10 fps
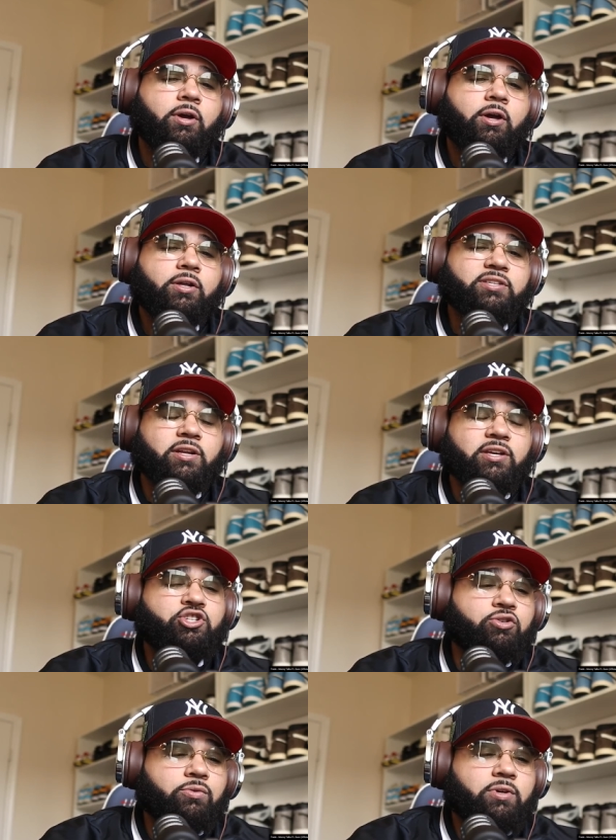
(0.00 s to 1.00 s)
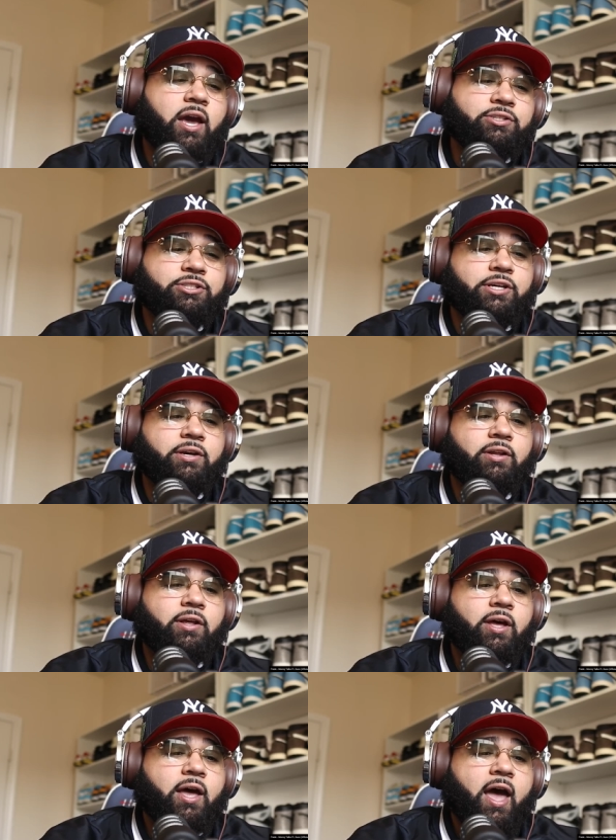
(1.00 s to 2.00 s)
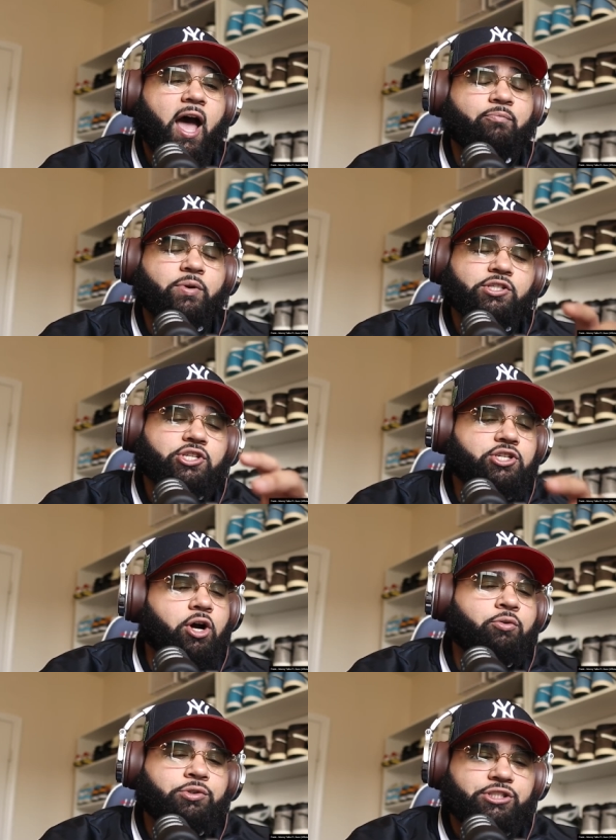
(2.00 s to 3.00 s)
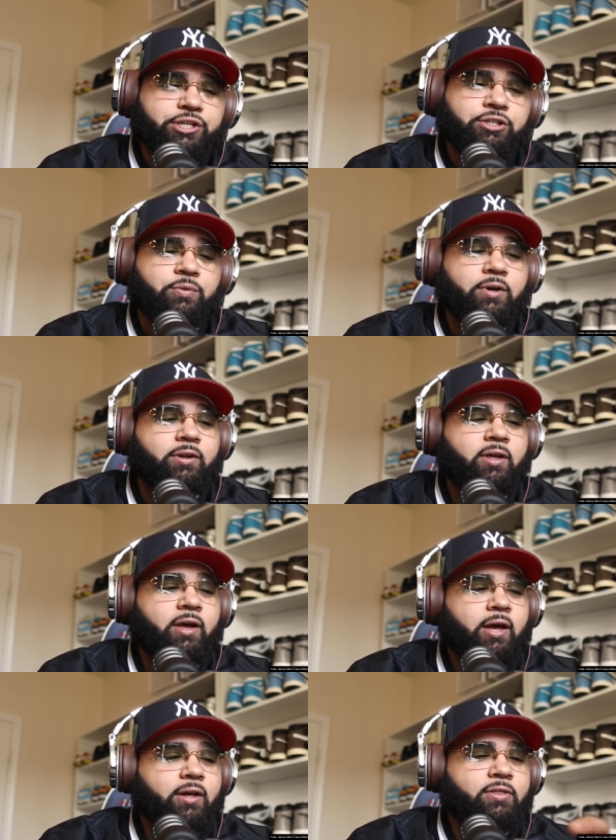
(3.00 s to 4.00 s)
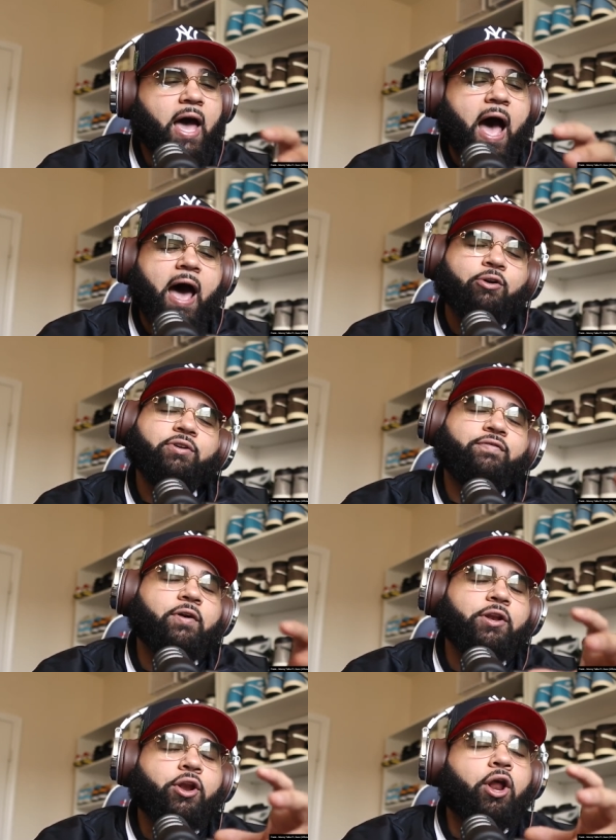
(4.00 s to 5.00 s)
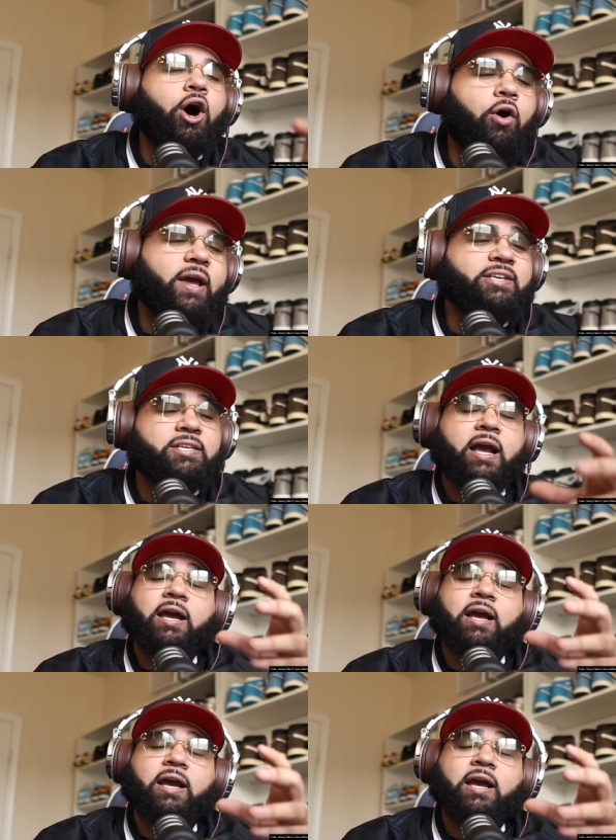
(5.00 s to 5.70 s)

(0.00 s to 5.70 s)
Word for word: to this UK shit have been so genuine that I don't even know. It's like a